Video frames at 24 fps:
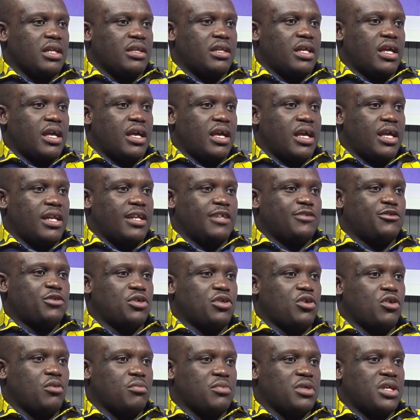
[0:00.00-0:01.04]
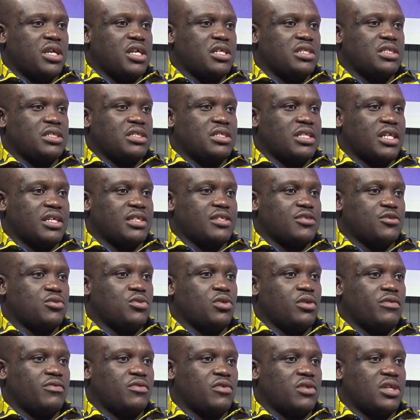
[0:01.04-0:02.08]
The Electronic Communications Act, there's a
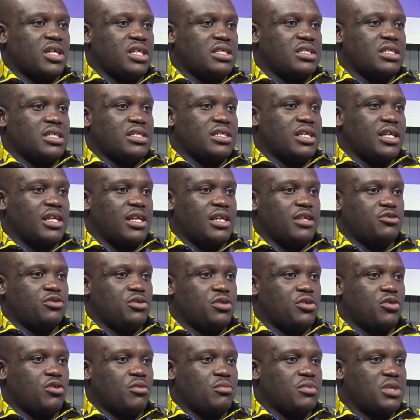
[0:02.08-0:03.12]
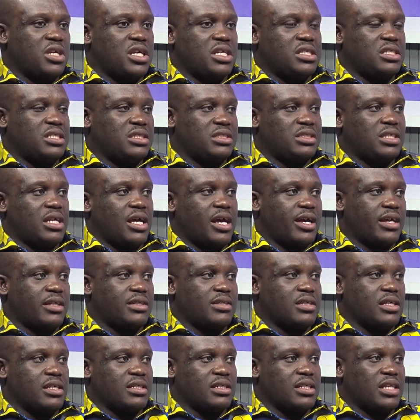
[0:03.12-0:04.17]
school of thought that says the Electronic Communications
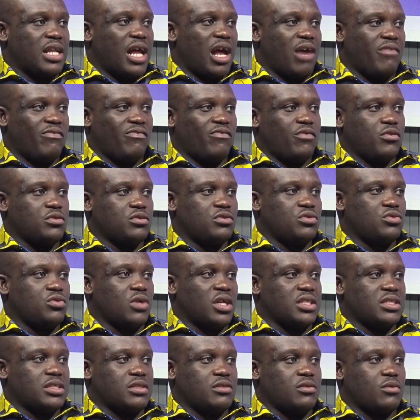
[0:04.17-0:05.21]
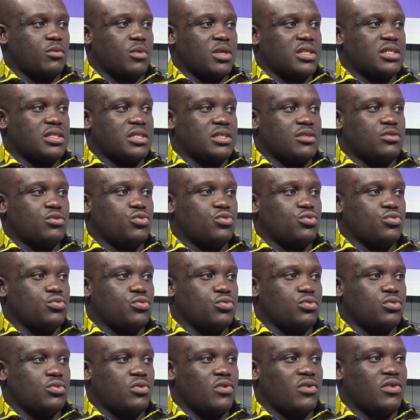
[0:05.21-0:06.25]
Act is an affront to Article one six
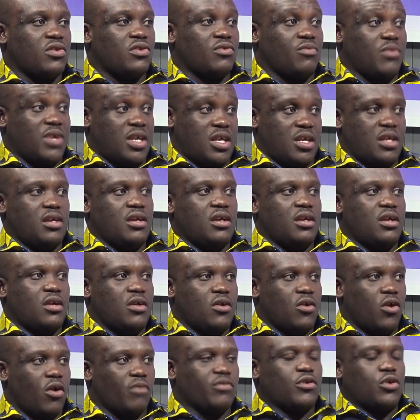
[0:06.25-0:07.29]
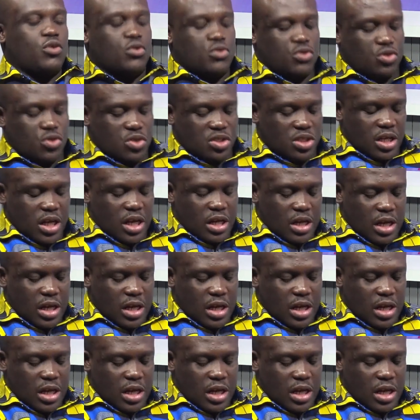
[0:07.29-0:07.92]
two three of the Constitution.